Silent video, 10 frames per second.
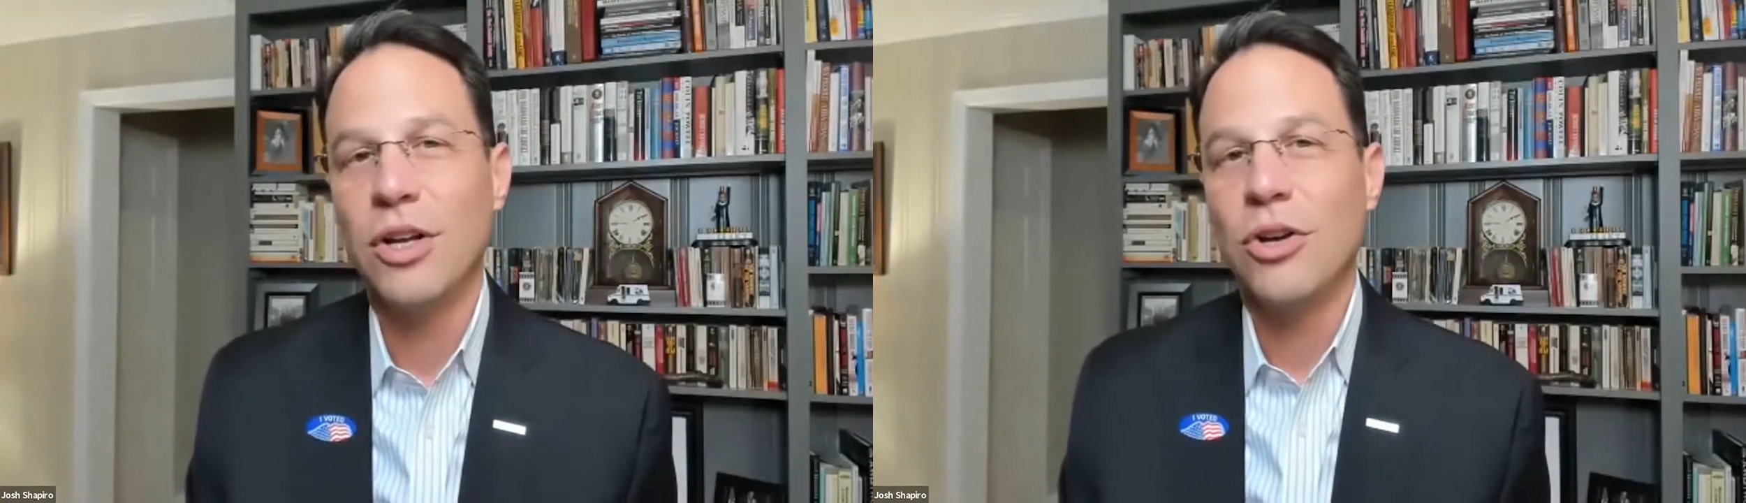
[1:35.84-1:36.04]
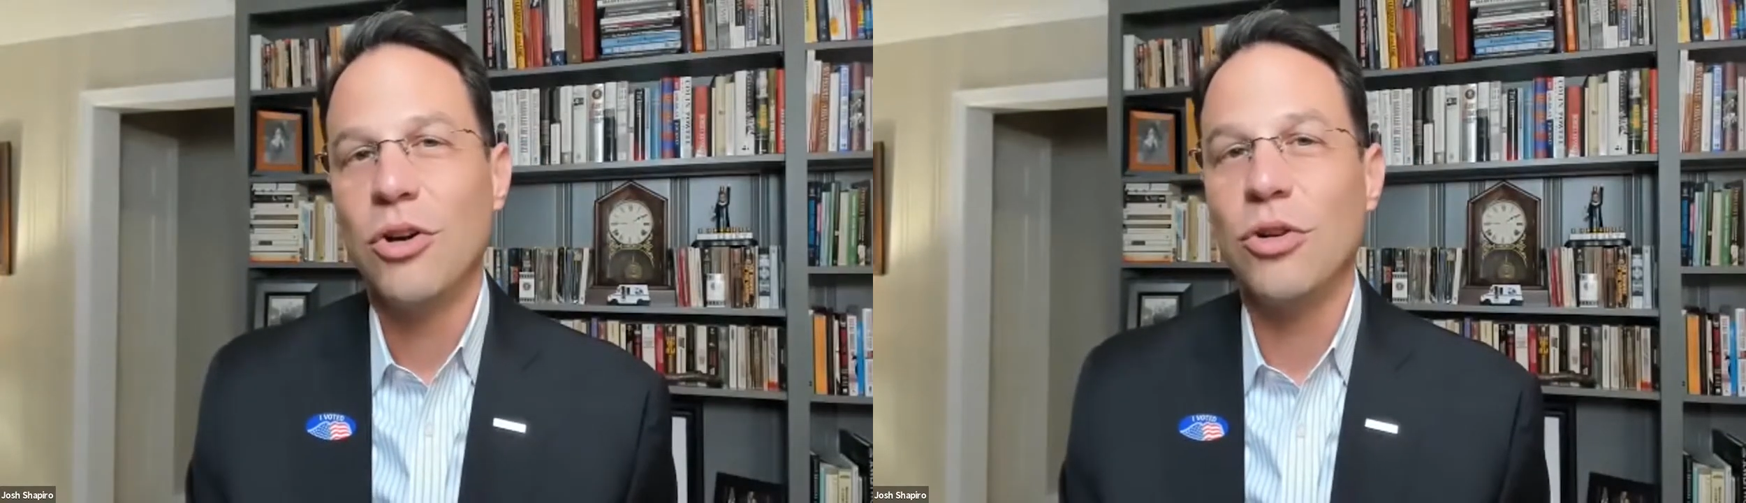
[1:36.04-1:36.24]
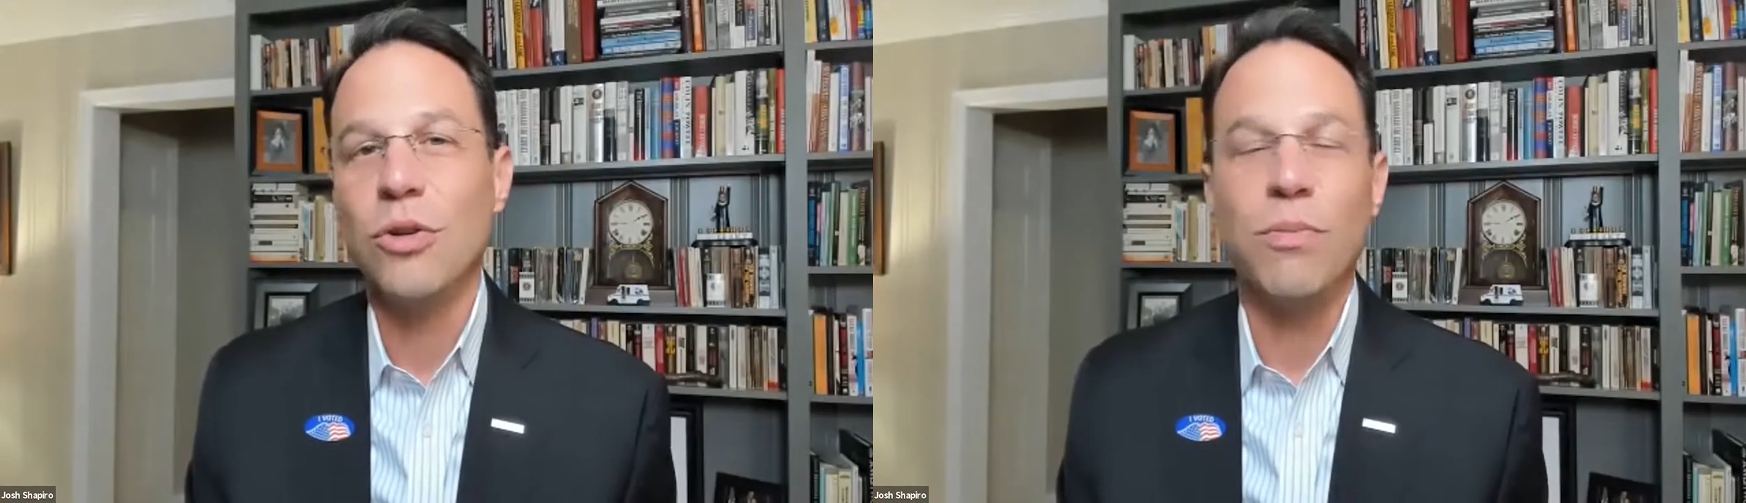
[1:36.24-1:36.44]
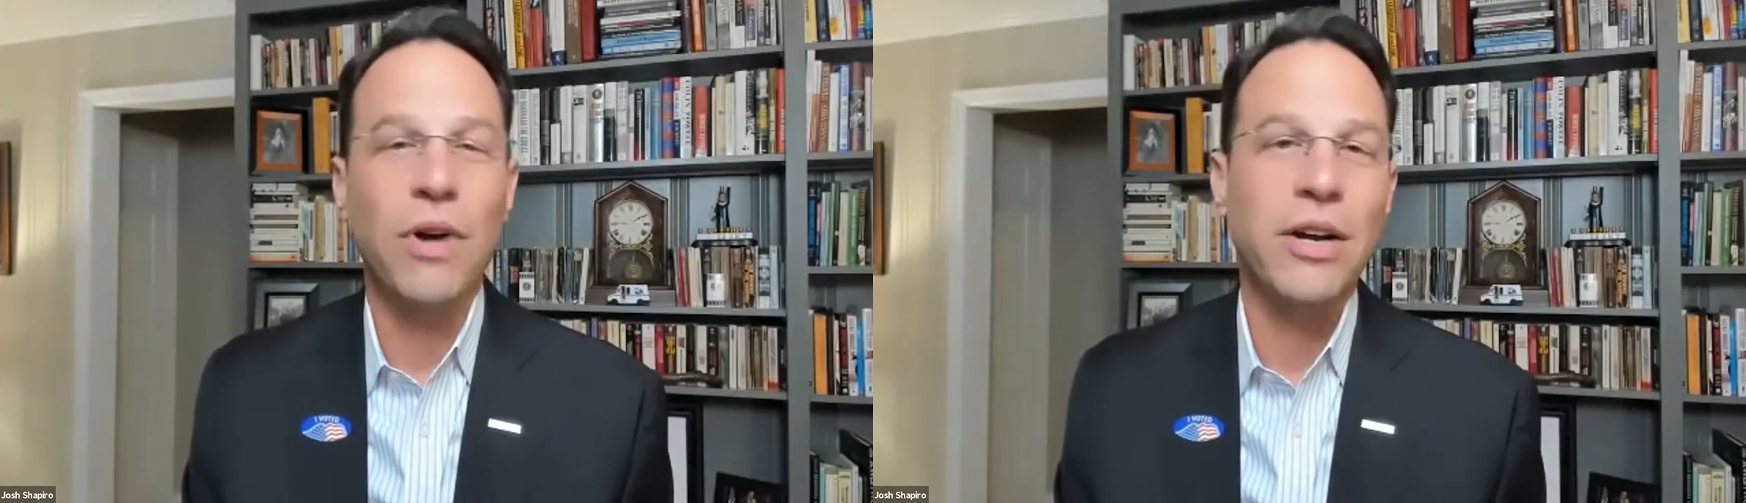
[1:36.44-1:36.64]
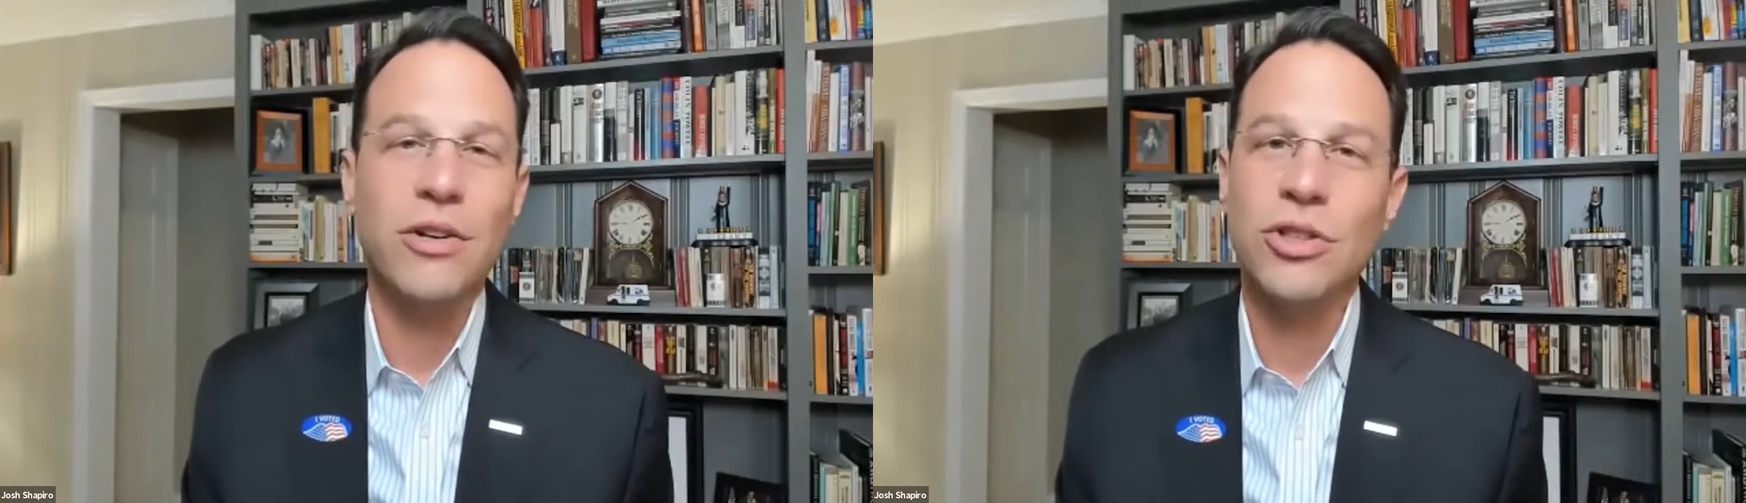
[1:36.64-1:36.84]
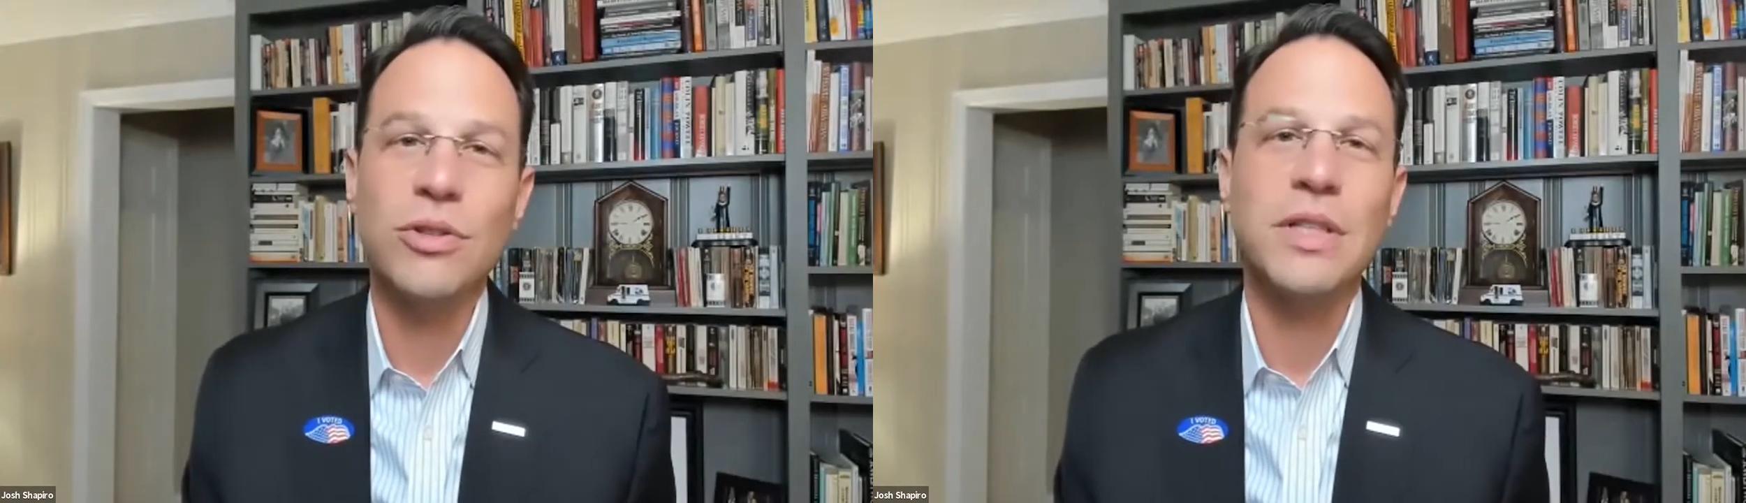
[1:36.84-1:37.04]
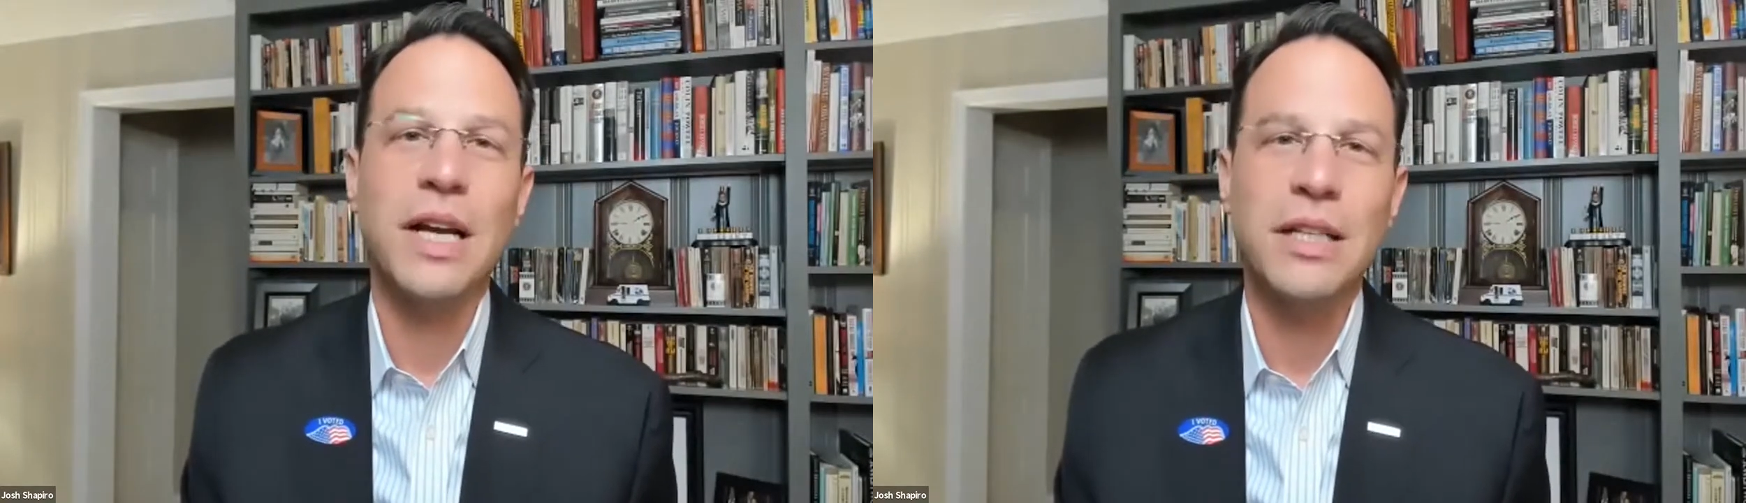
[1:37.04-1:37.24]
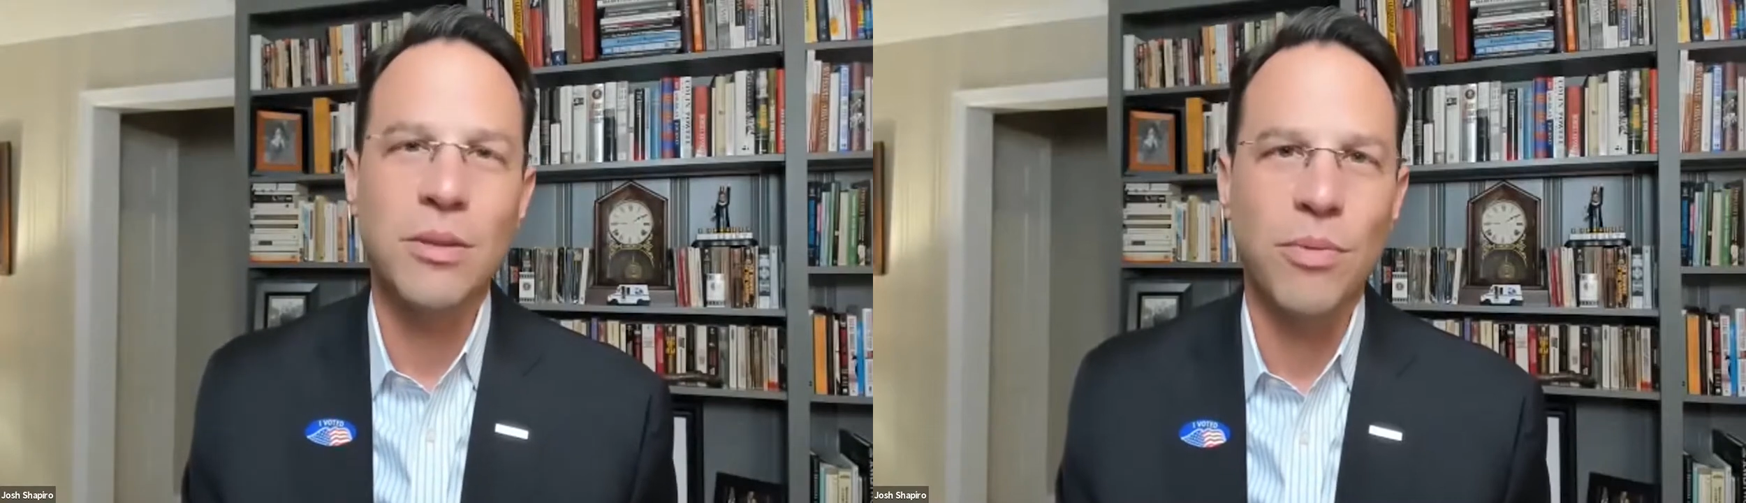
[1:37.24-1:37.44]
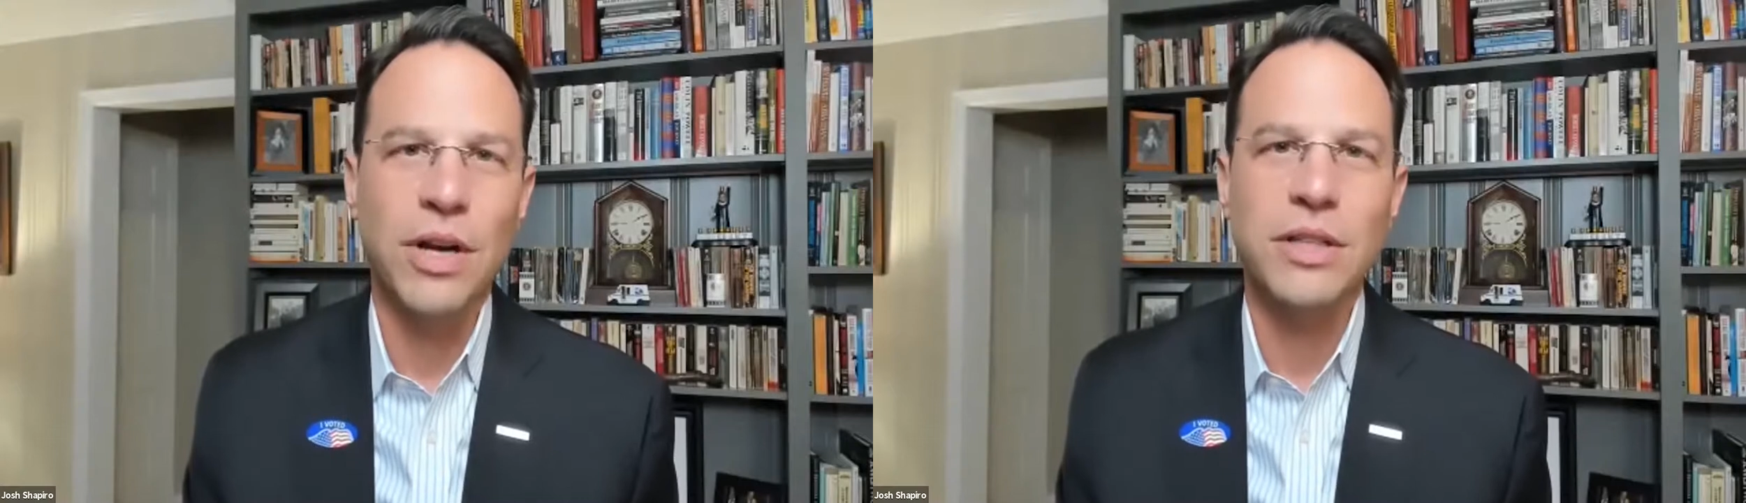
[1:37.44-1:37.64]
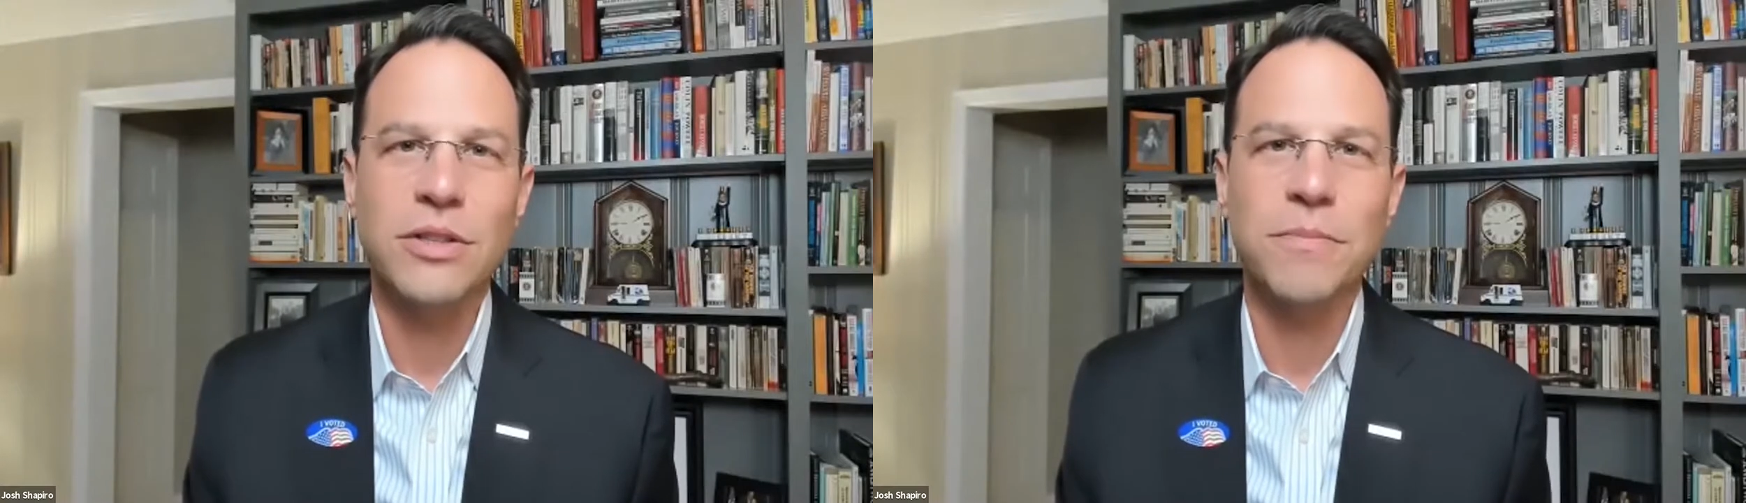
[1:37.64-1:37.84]
who you pray or choose not to
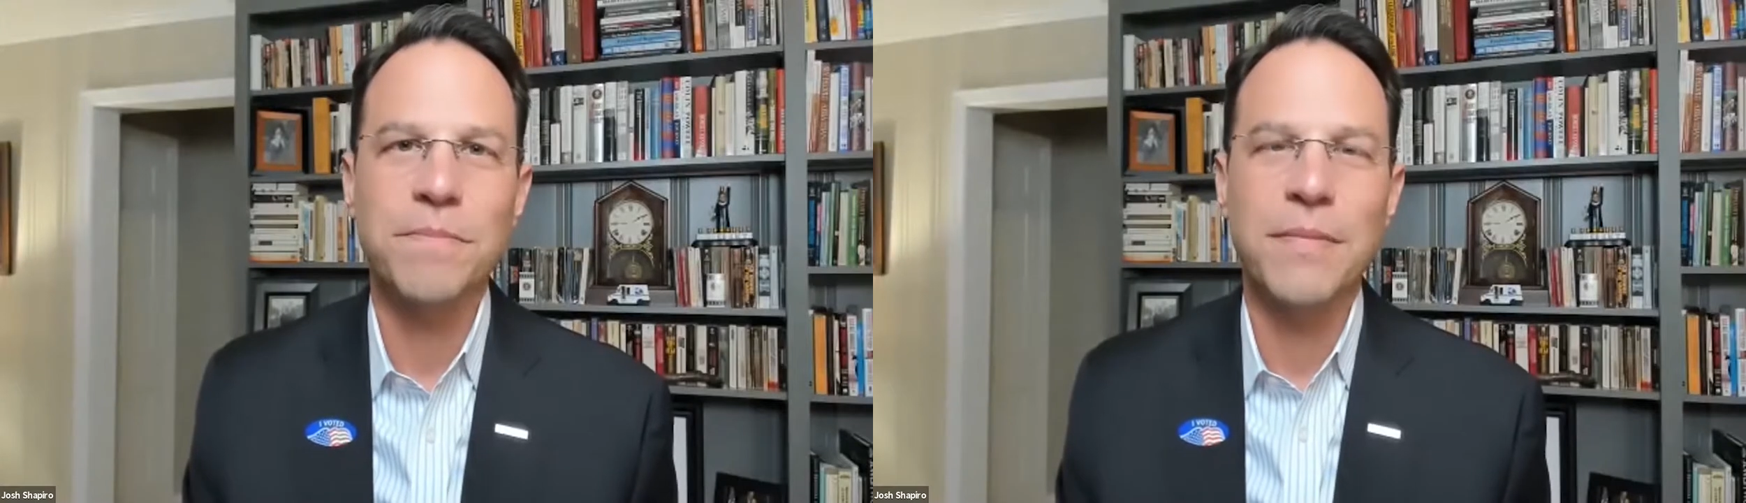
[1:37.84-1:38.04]
pray to.